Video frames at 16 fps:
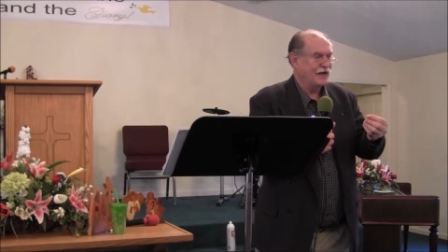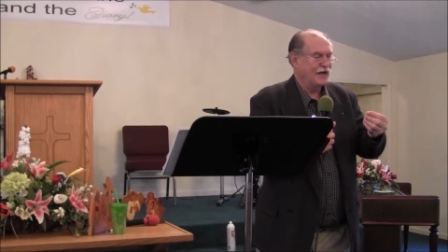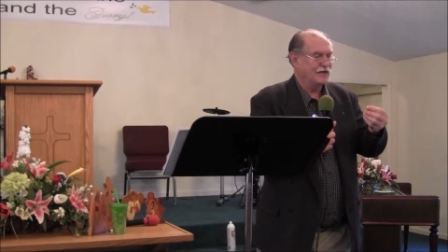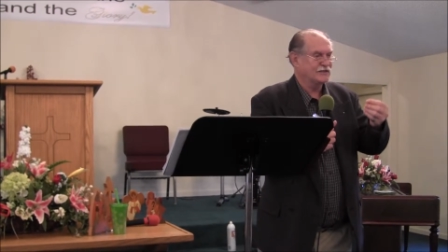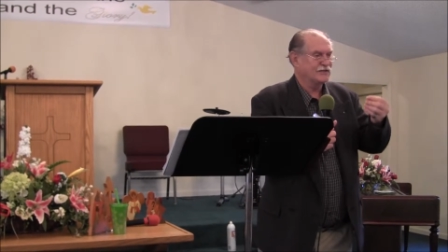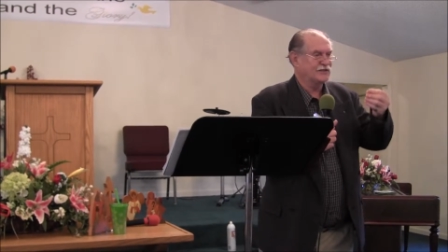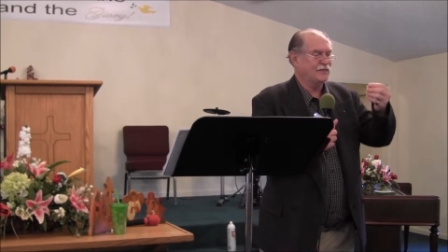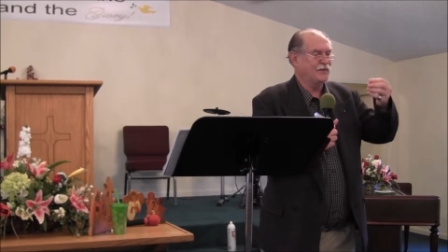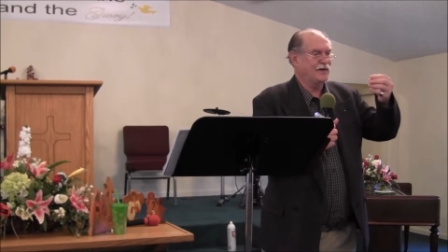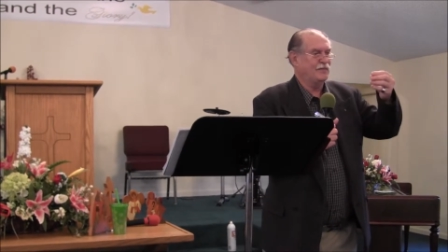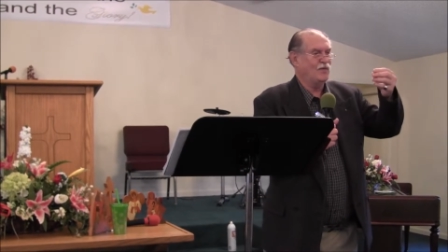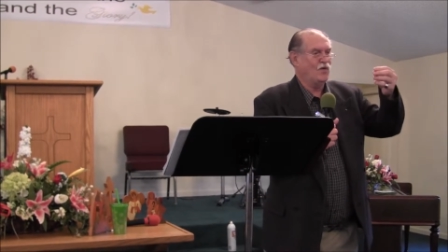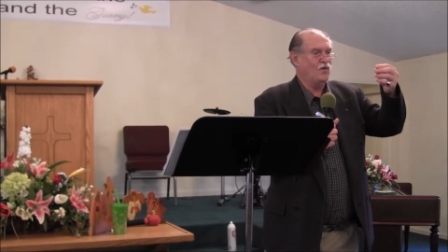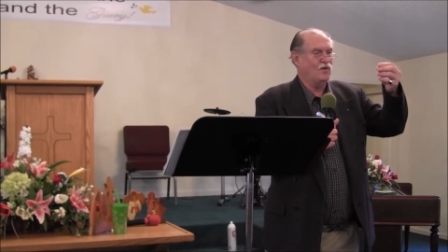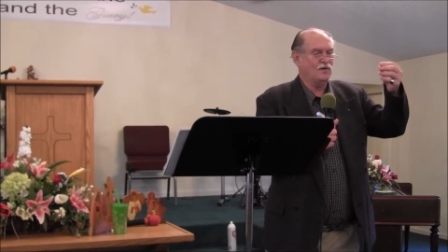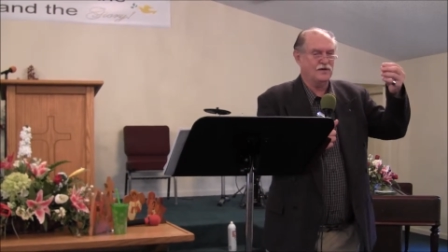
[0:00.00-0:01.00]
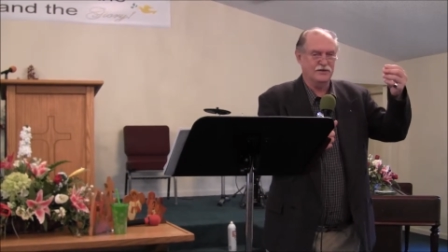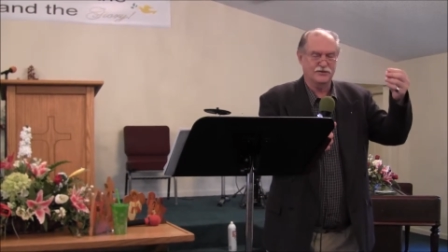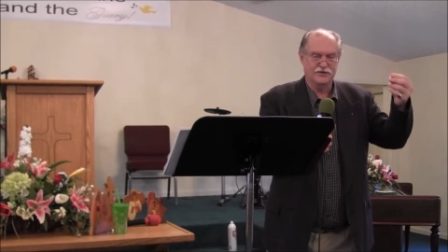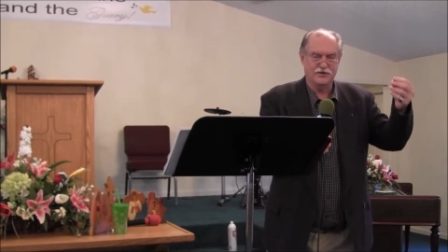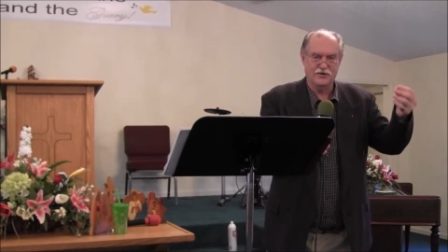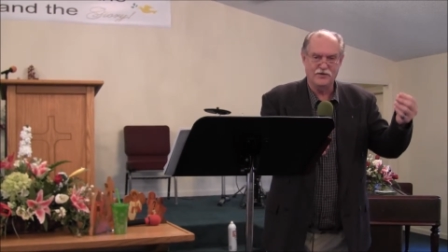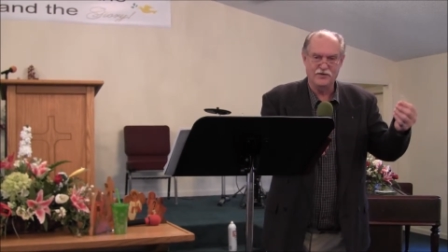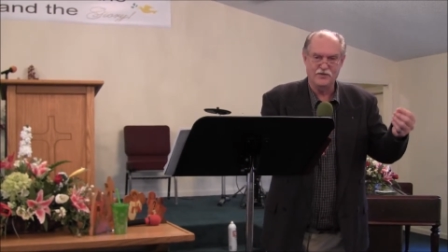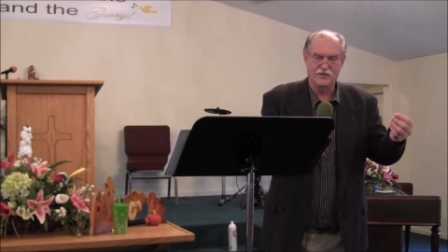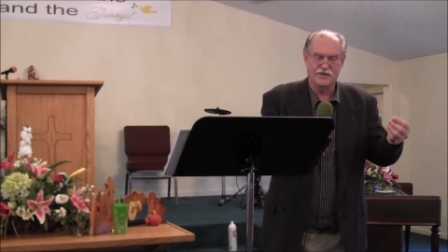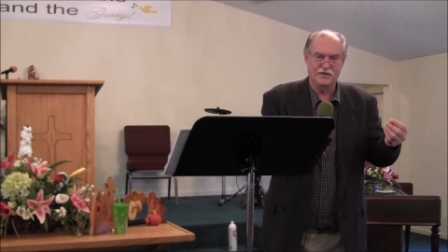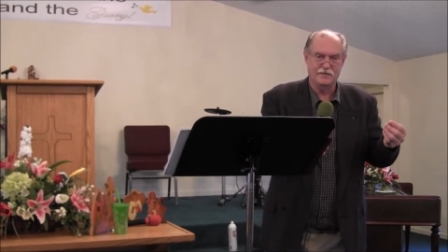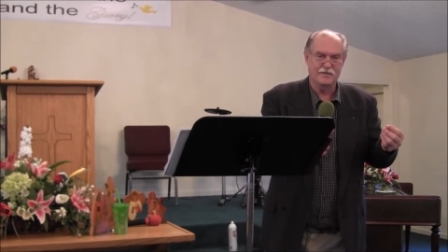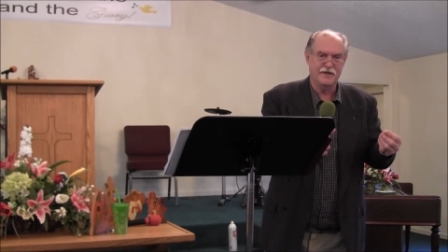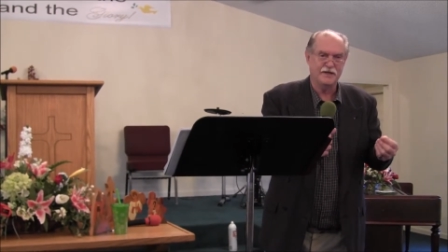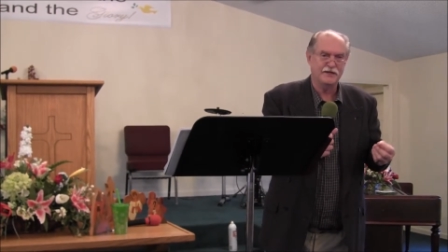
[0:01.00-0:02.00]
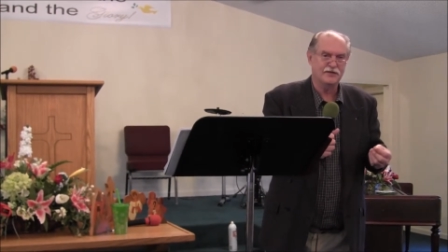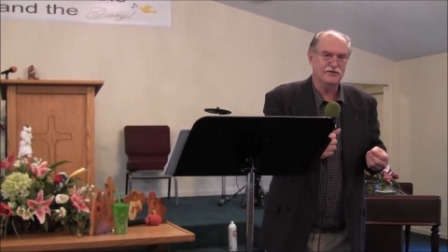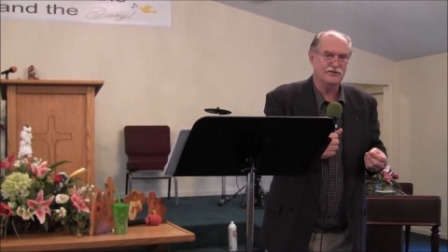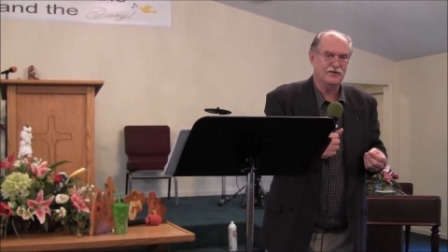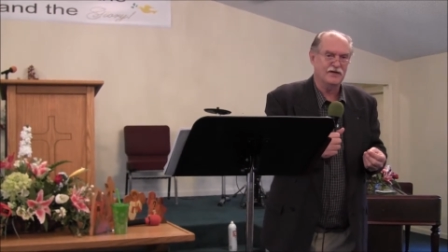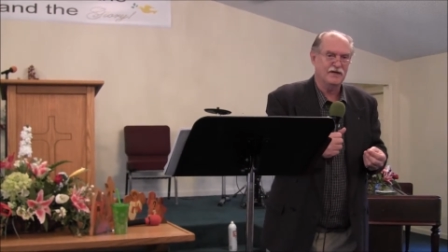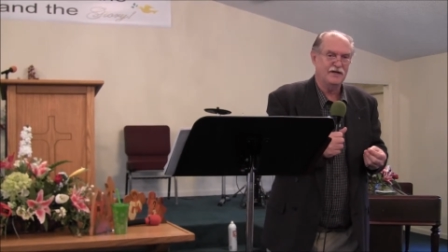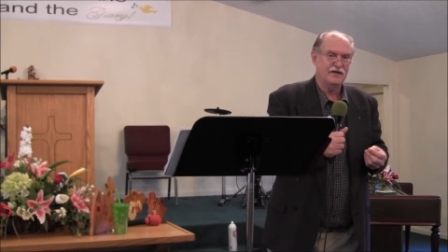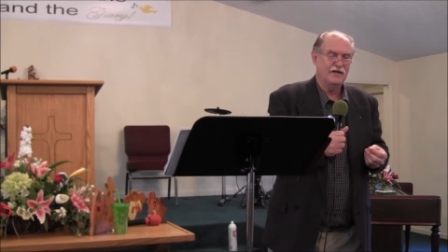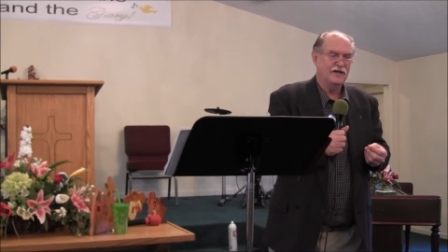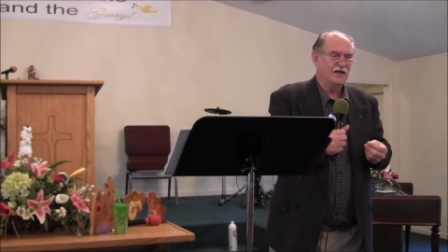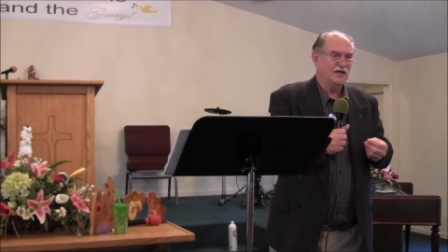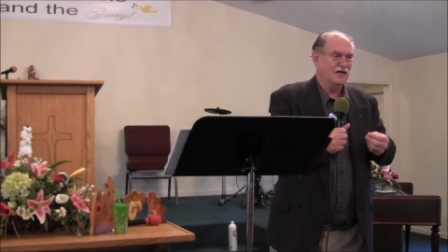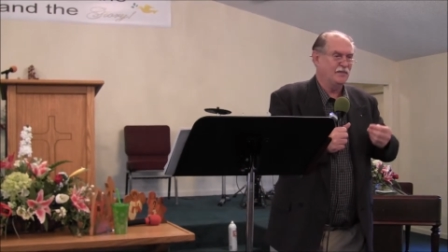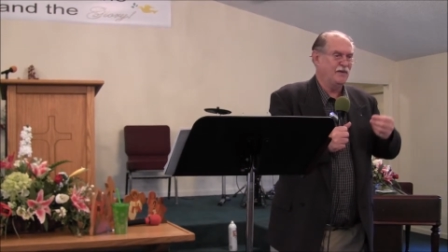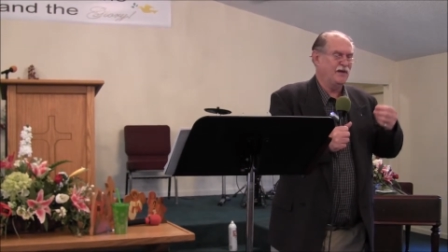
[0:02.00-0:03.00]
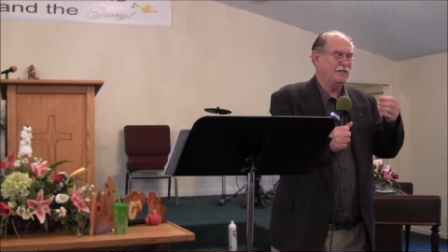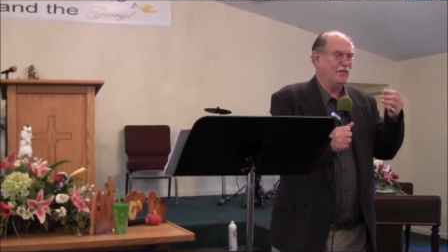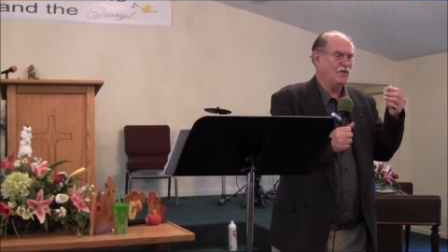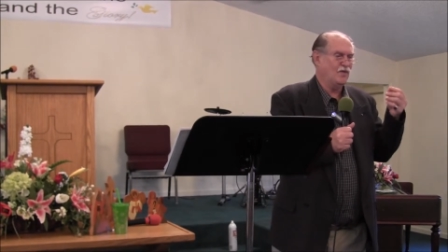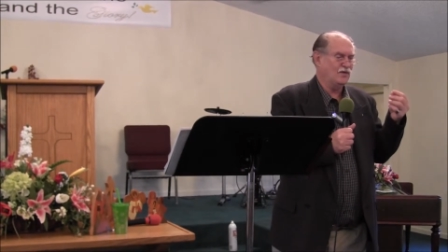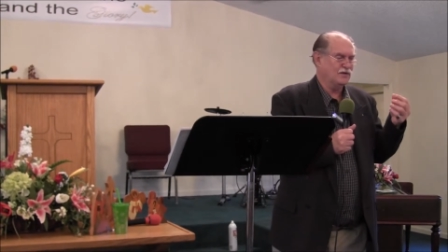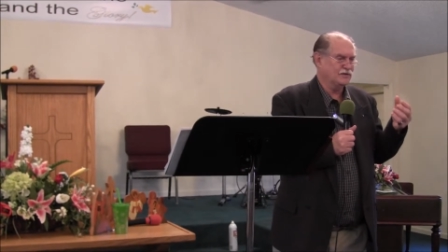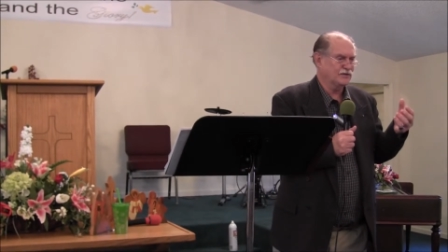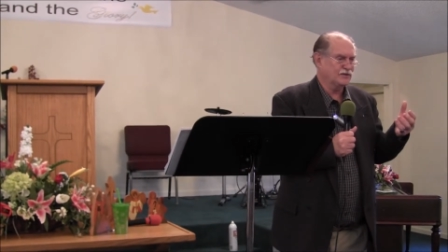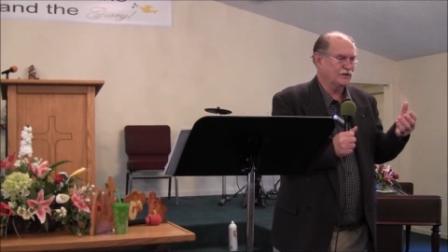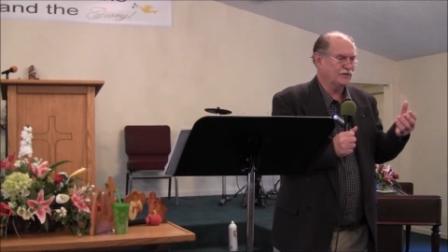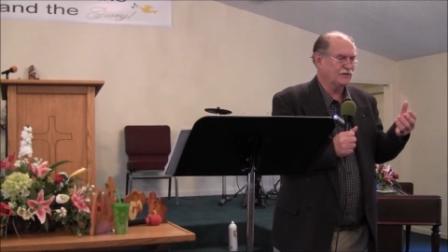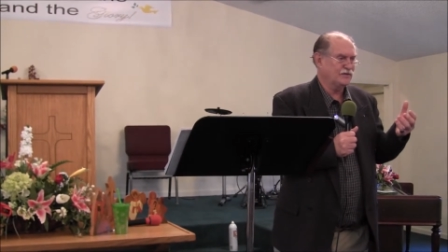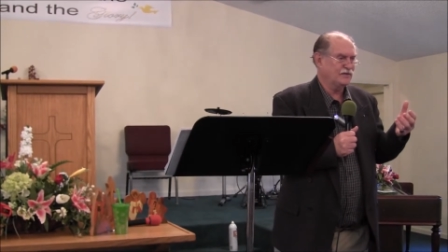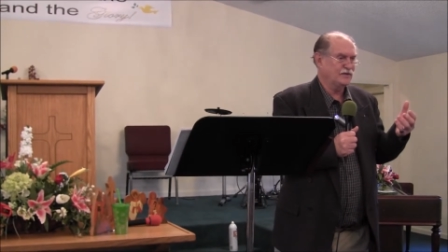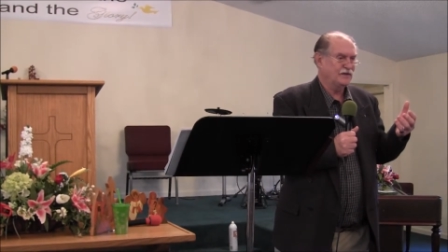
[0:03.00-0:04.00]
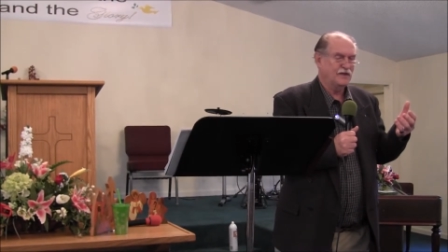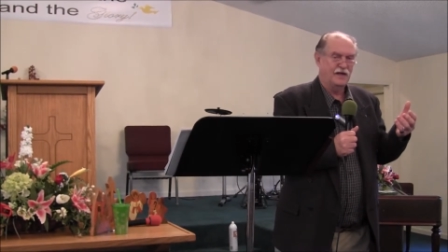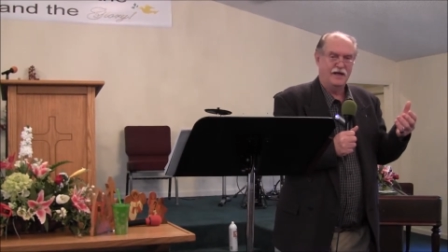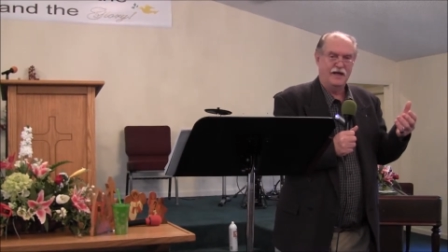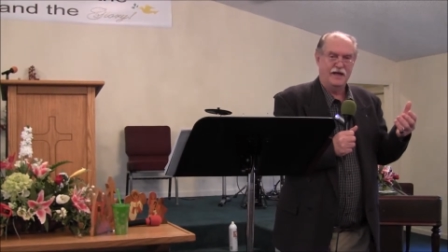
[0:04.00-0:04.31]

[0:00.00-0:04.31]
is to be more concerned with the ministry, to be more concerned.